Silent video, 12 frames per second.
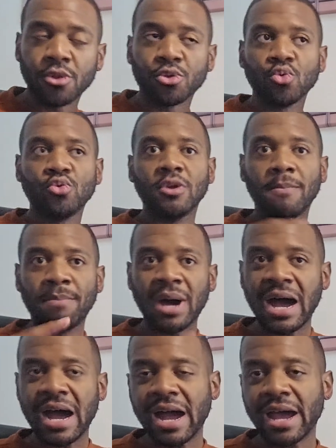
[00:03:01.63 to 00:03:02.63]
through the
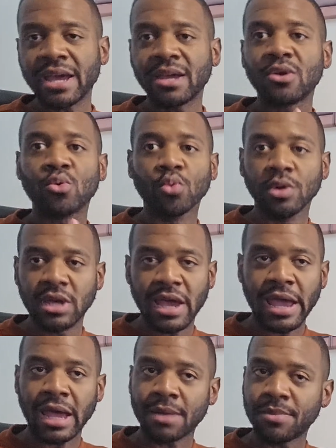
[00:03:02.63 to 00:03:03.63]
buy,
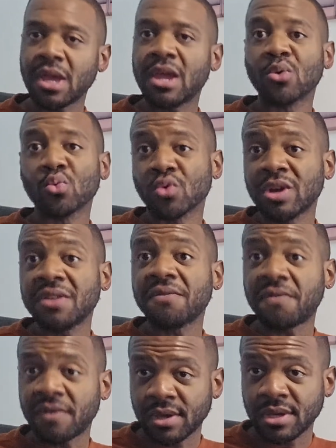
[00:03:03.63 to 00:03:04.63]
rehab, and rent
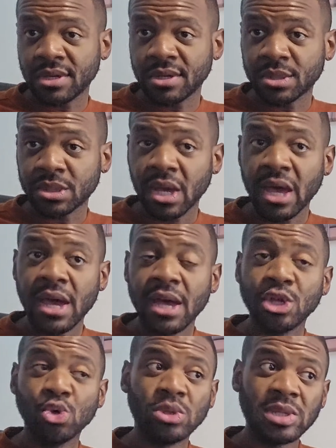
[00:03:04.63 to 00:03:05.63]
phase,
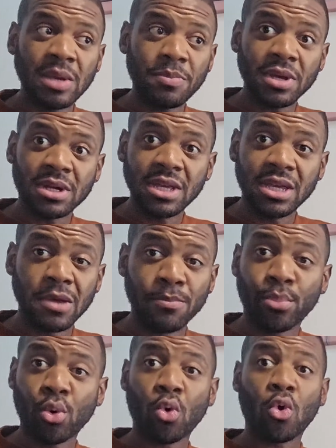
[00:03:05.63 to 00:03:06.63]
you typically can
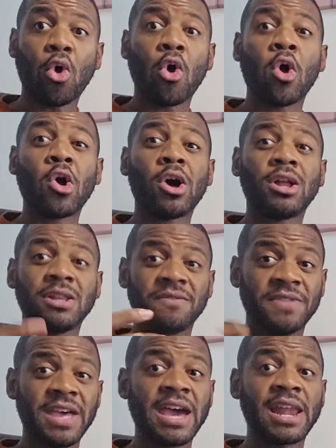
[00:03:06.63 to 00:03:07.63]
pull all
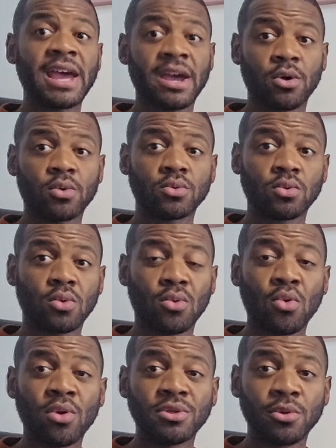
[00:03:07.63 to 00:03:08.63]
of that out
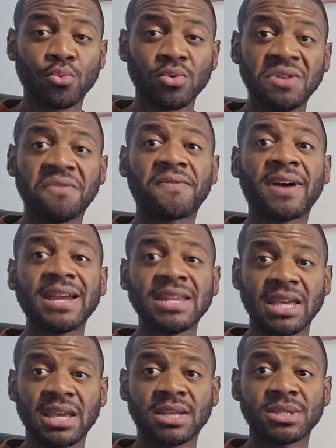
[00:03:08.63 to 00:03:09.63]
on the
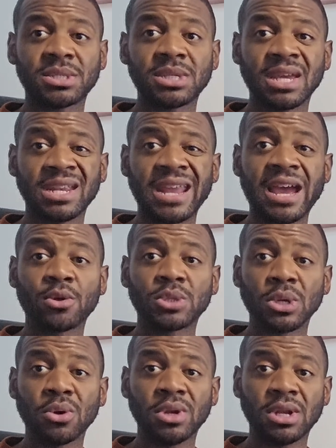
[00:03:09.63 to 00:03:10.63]
refinance and now
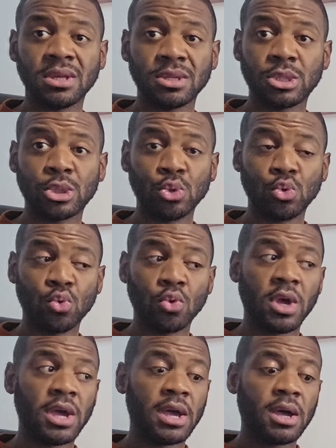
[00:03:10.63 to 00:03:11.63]
turn it into
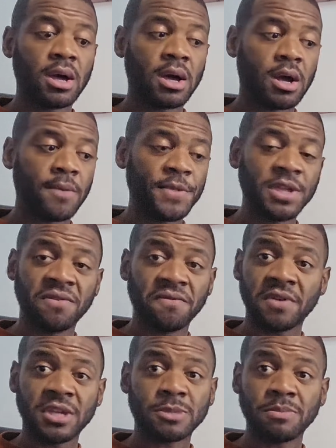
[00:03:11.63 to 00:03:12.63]
an
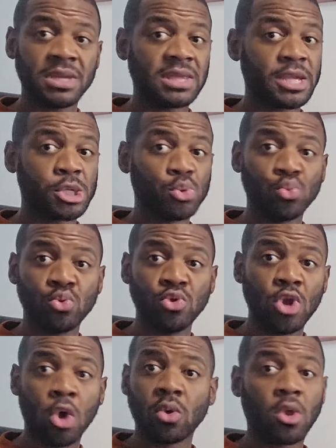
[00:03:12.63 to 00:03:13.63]
investment that you
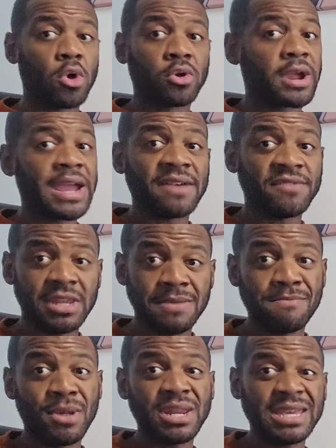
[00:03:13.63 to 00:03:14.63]
no longer have any
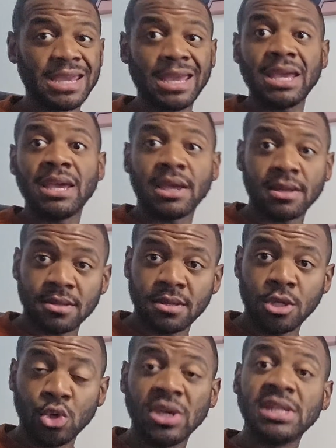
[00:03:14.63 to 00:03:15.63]
money in.
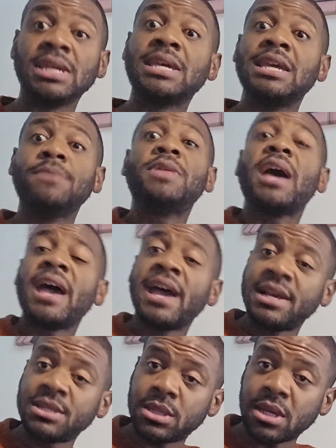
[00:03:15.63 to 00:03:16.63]
You get to keep the
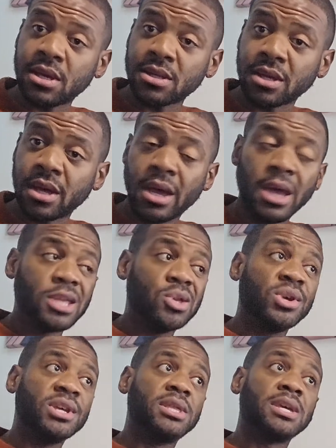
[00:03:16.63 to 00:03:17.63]
asset,
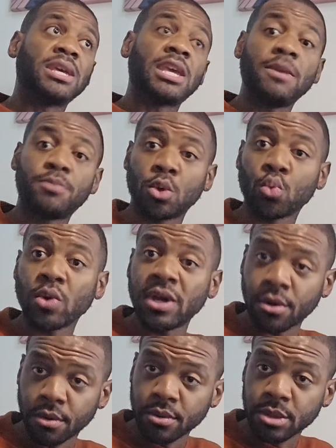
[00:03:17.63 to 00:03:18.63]
you get to keep the
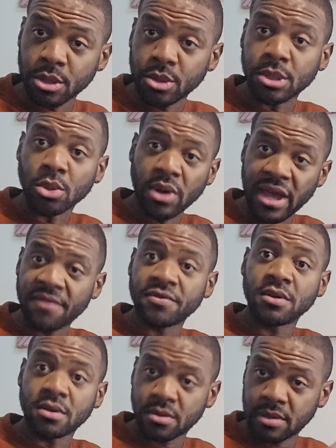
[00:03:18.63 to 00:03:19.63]
renter, so you still have
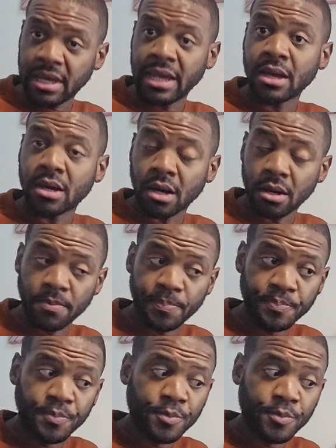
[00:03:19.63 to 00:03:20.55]
the income,